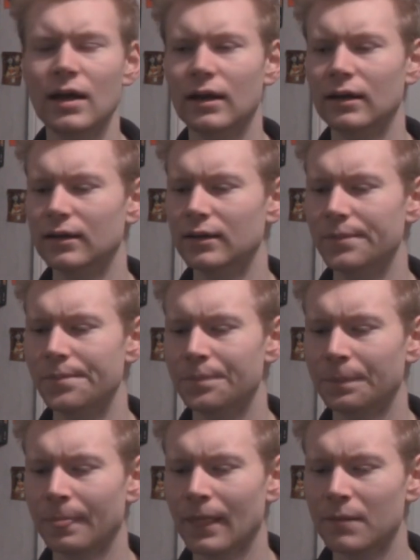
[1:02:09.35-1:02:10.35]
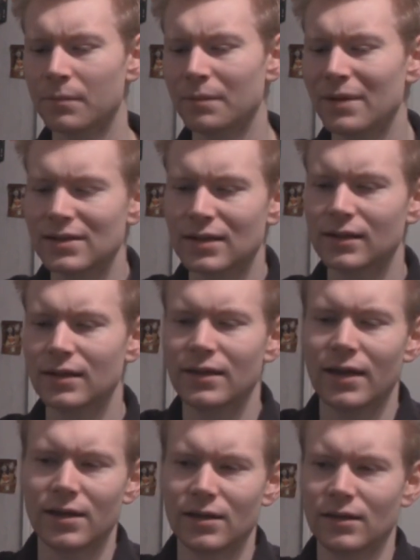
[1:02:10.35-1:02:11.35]
But basically
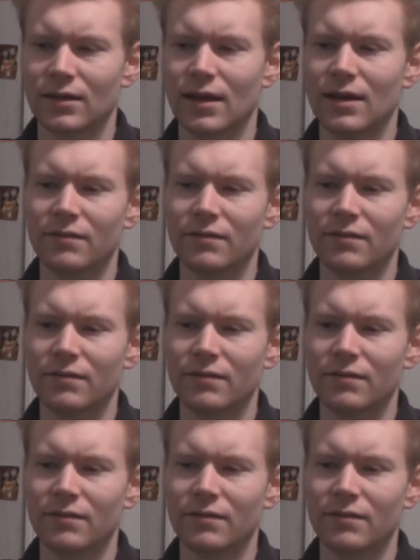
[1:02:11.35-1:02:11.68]
they